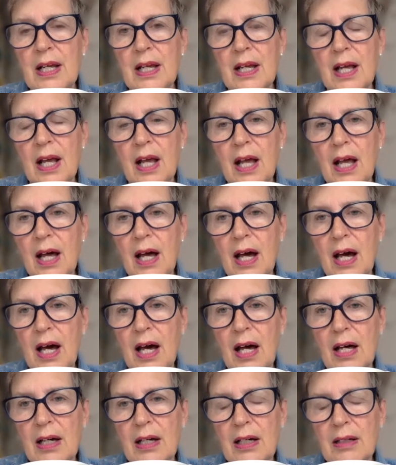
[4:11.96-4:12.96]

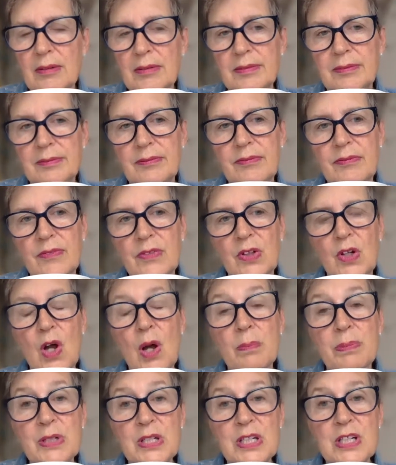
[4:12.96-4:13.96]

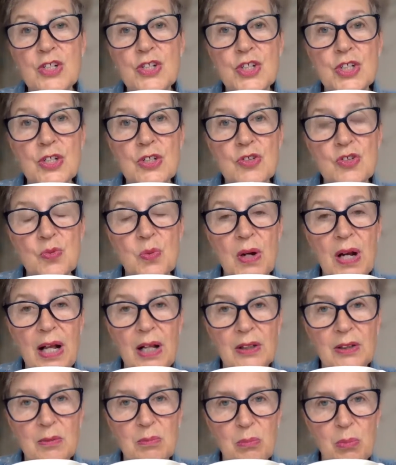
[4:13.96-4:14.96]
competitions were held
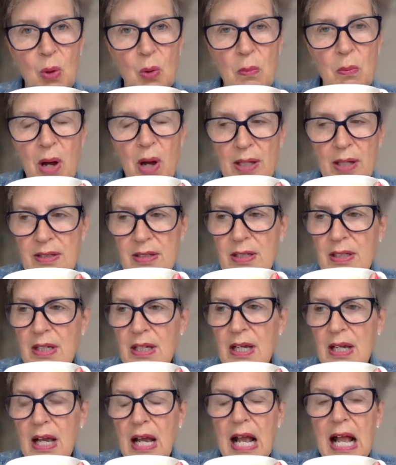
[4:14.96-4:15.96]
in Bromont,
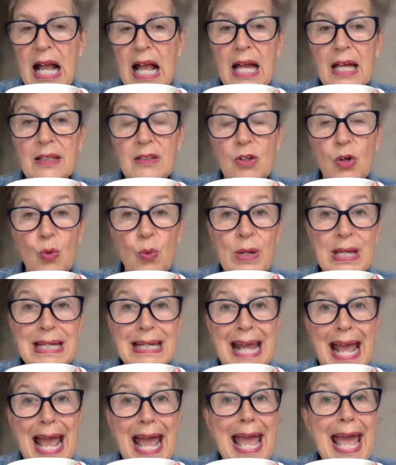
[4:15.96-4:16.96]
and Queen
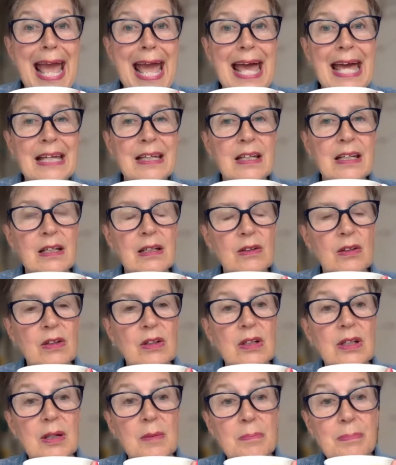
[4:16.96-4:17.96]
Anne
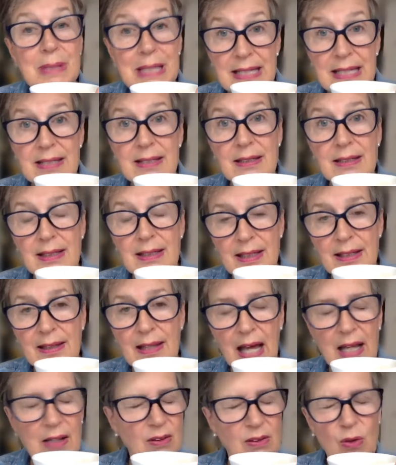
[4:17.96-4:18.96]
competed in that.
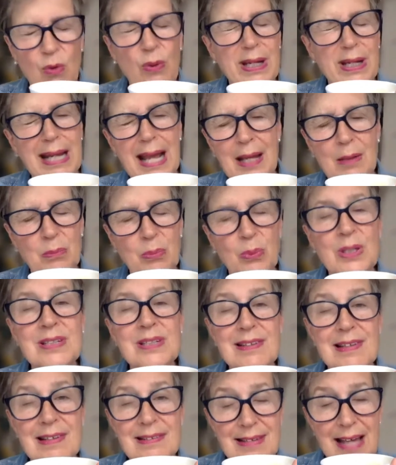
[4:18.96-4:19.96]
Queen Anne,
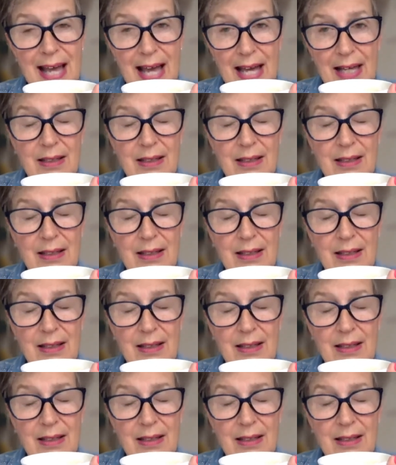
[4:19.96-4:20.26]
Princess Anne,